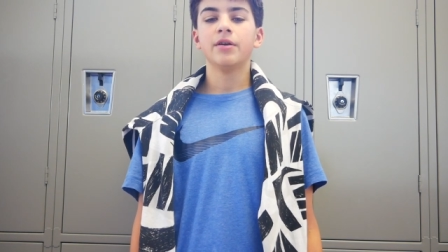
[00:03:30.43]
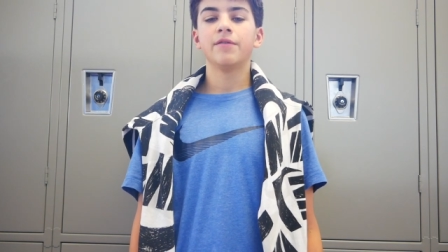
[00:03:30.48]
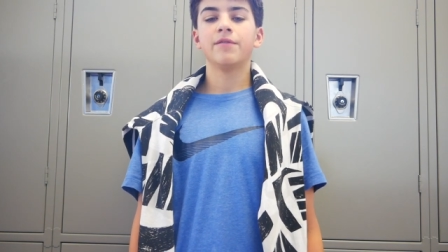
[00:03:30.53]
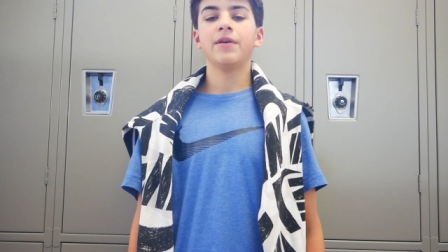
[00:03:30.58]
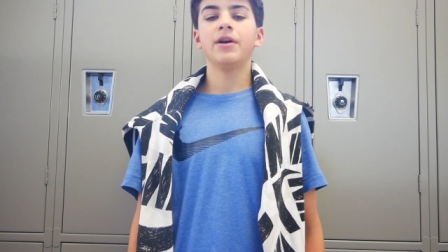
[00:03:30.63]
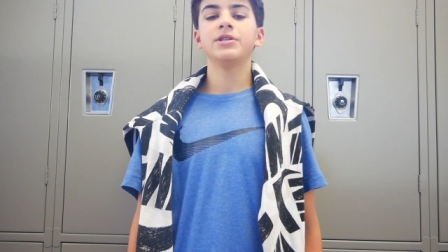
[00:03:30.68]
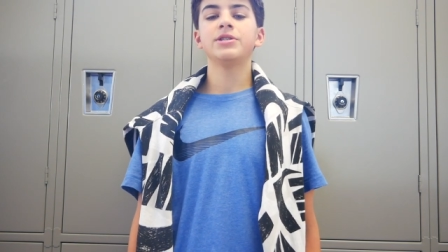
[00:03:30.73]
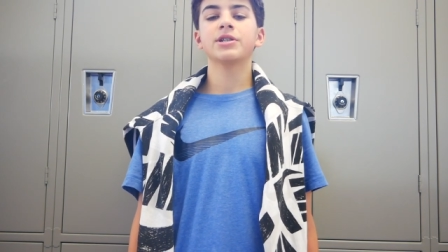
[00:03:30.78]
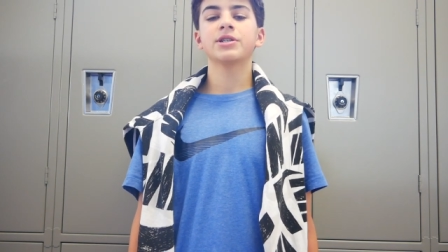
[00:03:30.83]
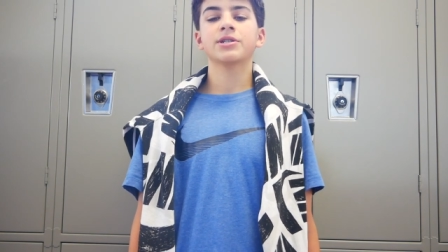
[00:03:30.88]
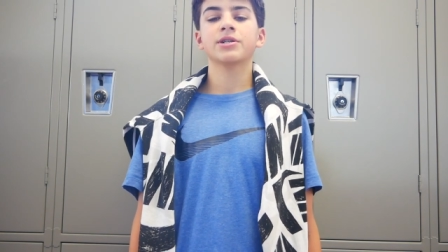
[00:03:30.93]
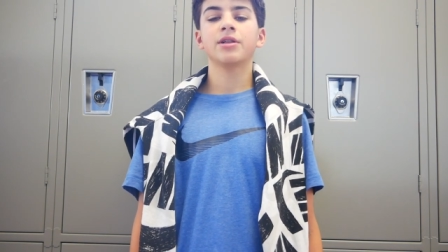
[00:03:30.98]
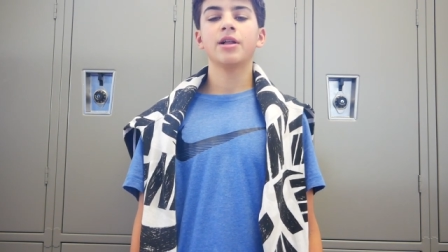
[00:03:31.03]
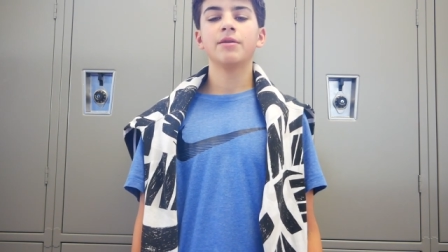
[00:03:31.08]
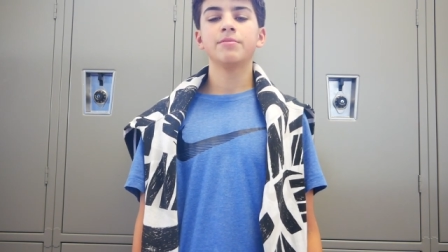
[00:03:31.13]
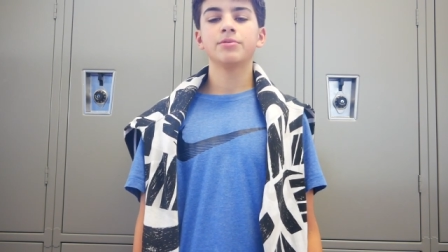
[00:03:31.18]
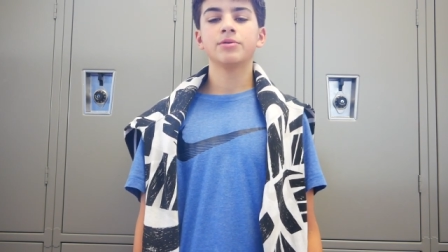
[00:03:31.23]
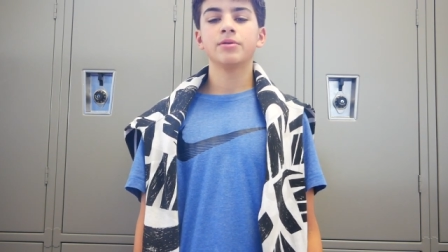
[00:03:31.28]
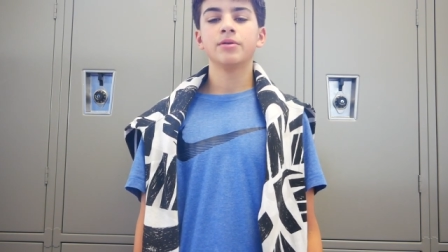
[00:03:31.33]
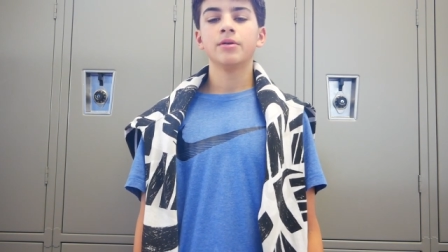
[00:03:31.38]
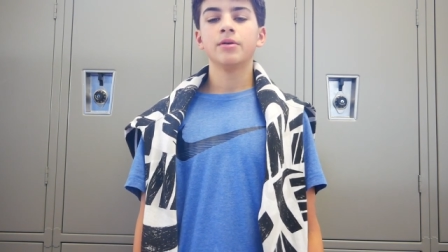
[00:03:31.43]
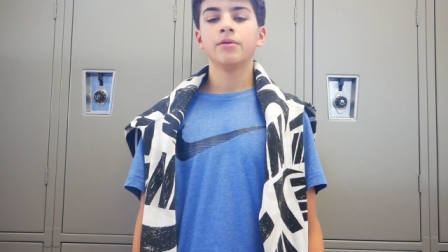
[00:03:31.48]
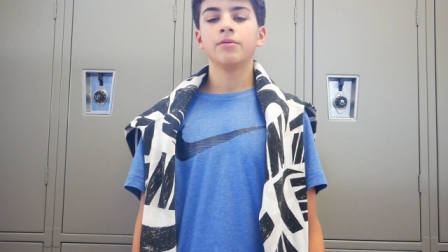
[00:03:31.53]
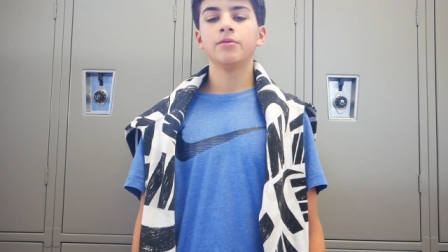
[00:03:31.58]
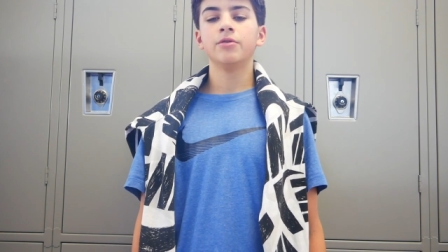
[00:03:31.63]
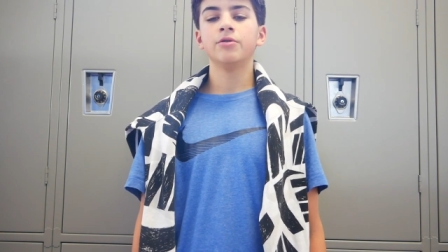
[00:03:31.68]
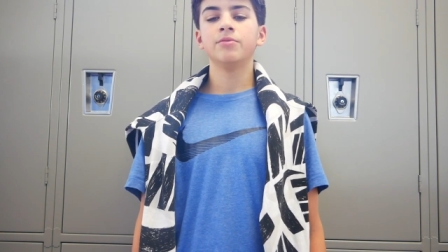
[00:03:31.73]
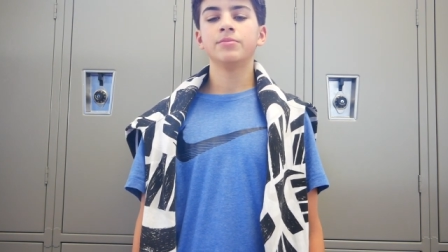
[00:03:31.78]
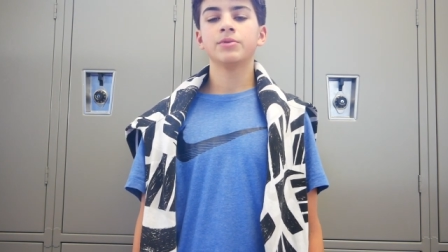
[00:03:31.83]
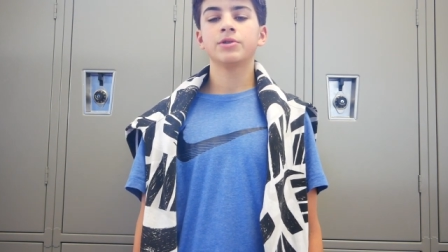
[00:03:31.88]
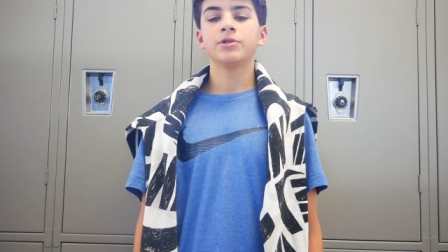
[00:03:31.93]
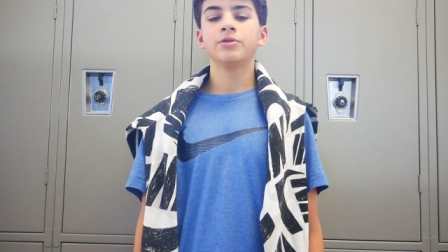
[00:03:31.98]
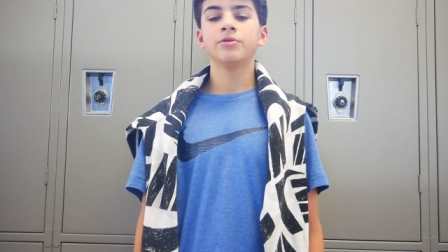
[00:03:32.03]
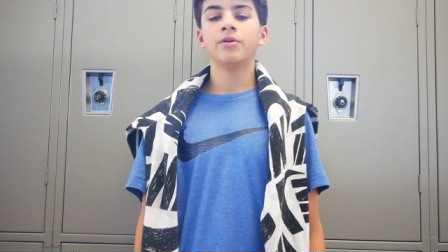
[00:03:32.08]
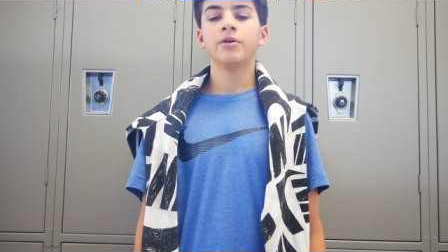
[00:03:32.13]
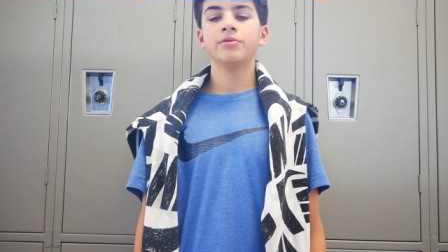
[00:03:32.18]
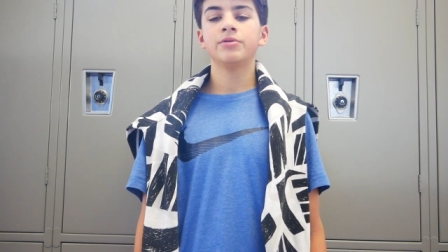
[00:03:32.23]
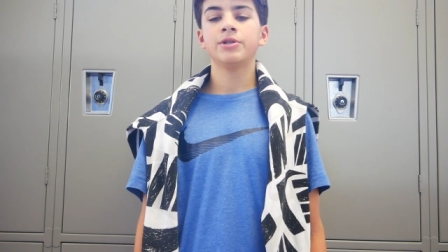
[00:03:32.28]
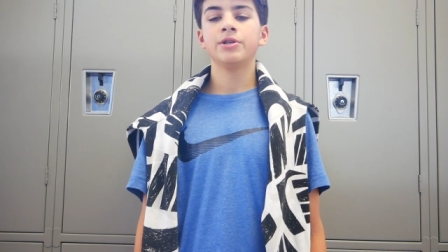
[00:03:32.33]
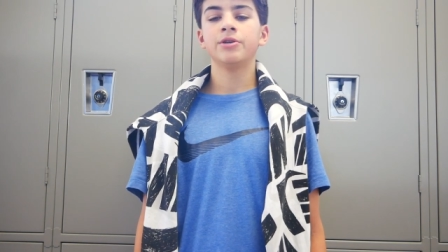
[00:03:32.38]
Forensics clubs room
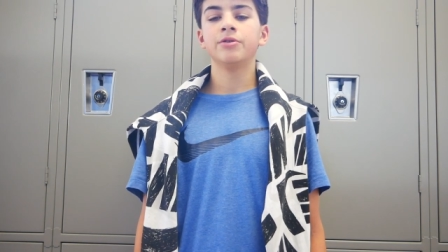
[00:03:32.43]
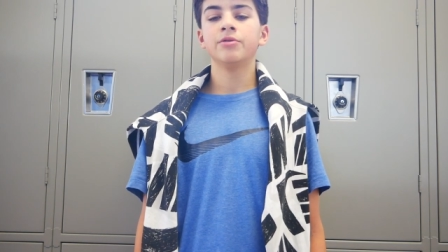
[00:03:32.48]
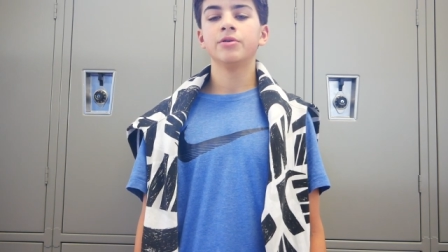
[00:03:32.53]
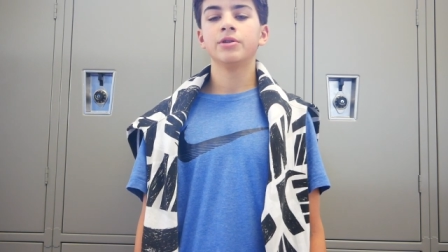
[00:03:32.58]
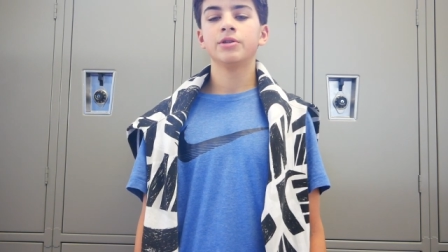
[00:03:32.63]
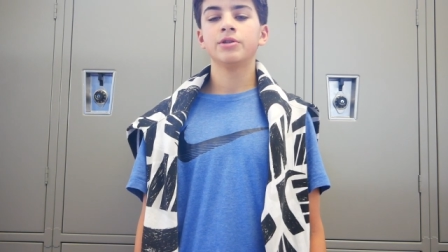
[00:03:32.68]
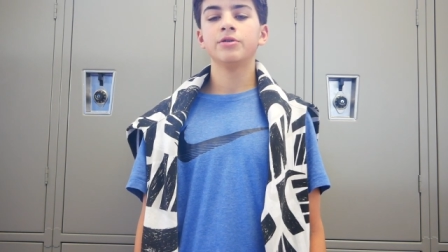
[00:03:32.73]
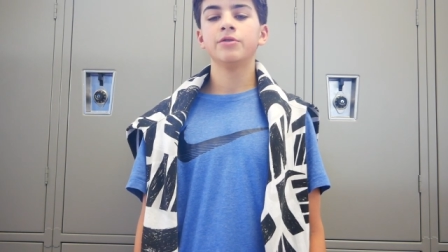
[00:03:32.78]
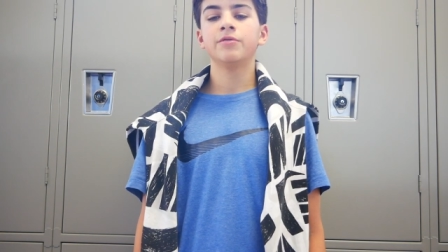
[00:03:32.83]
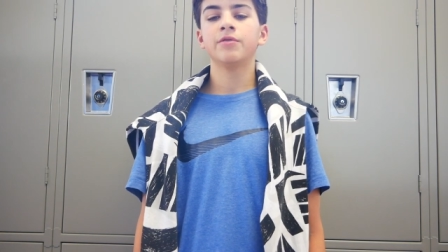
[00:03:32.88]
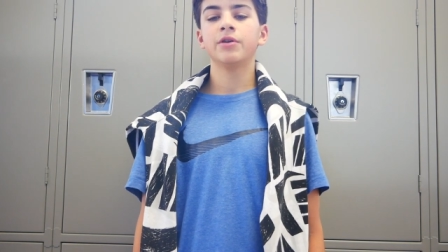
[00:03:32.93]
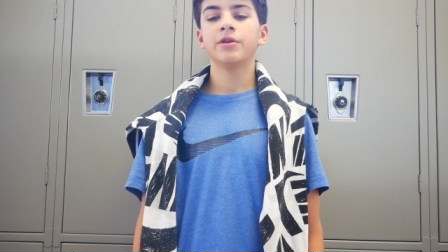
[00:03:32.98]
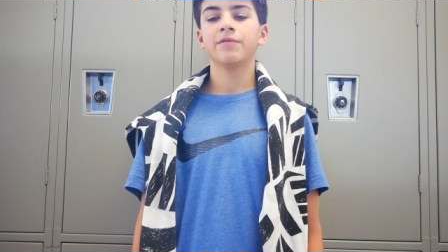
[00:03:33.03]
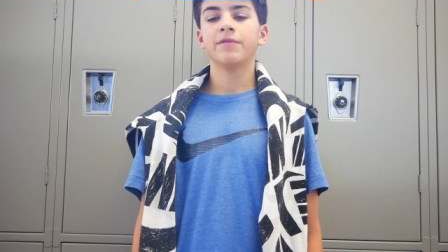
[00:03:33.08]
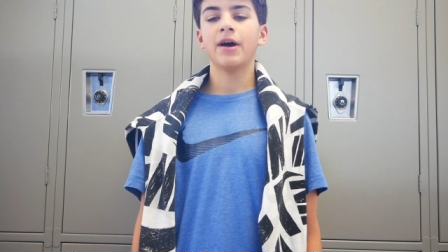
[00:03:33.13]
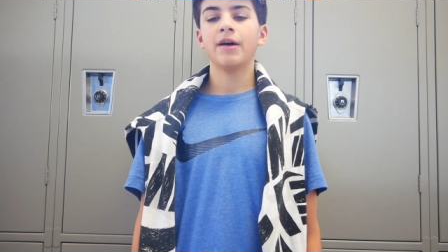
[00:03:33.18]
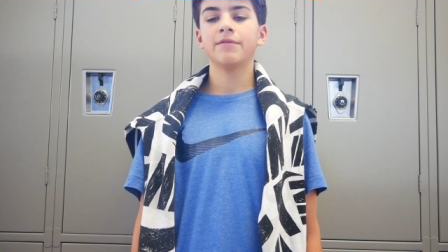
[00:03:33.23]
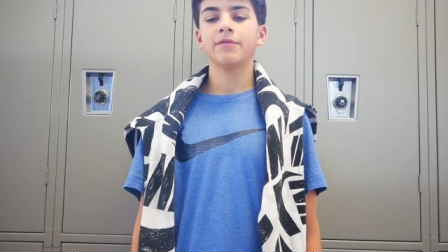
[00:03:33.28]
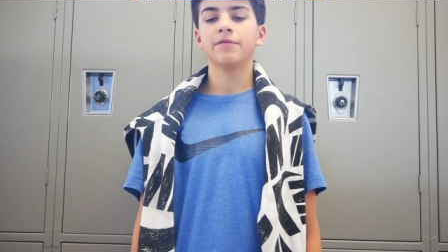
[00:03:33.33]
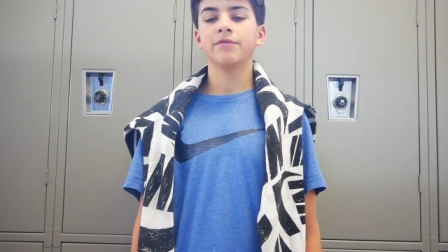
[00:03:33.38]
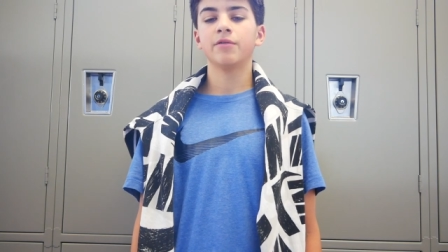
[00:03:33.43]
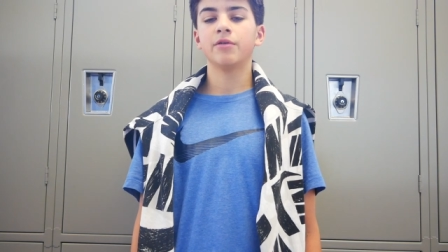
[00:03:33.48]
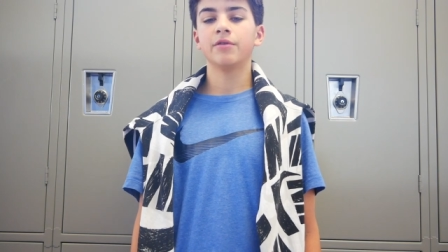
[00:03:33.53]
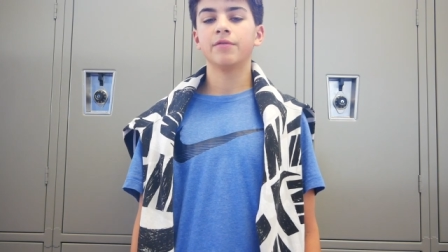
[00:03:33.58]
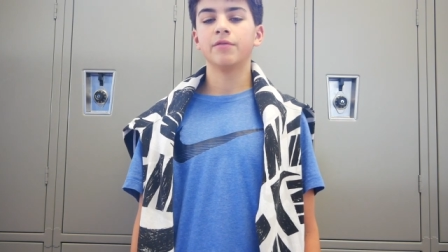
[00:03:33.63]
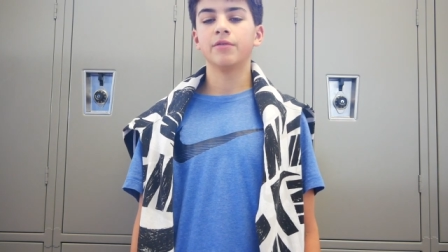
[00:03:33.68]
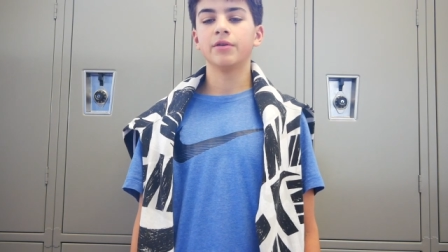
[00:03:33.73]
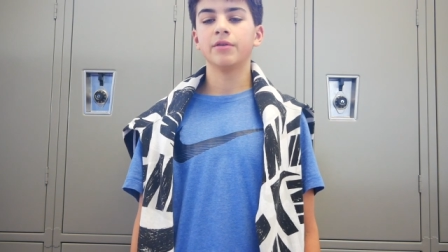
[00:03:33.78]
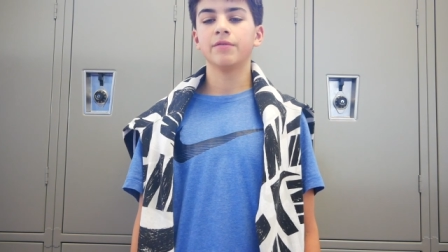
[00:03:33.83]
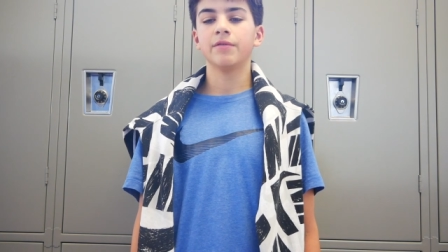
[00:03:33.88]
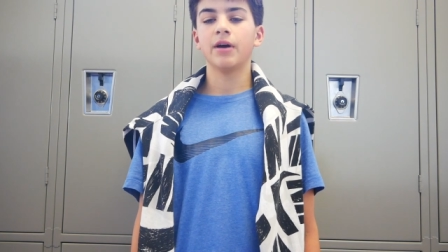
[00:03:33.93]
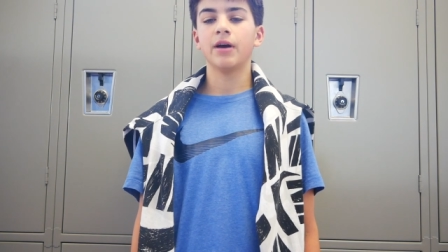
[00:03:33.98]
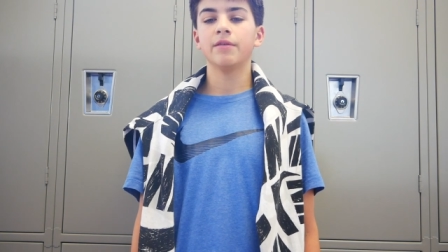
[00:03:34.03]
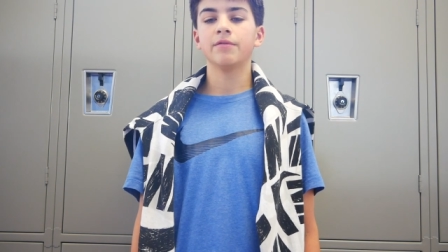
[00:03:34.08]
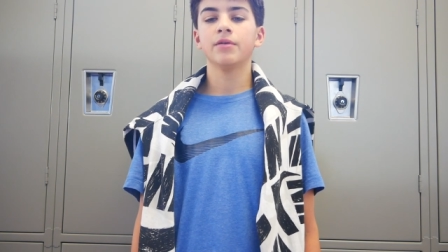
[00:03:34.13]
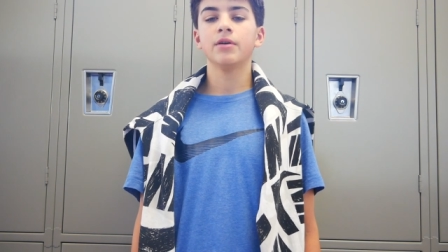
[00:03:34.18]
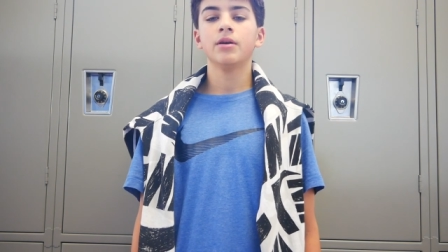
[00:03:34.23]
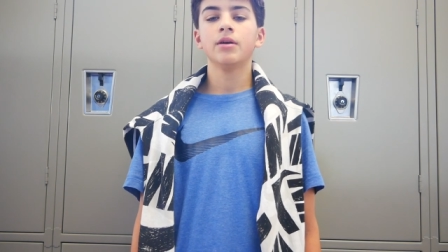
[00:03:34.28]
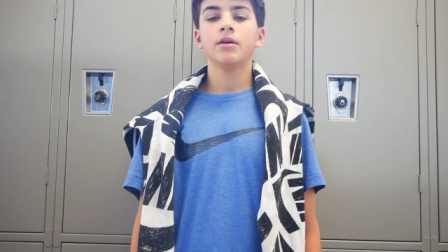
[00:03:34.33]
202, 245 to 445.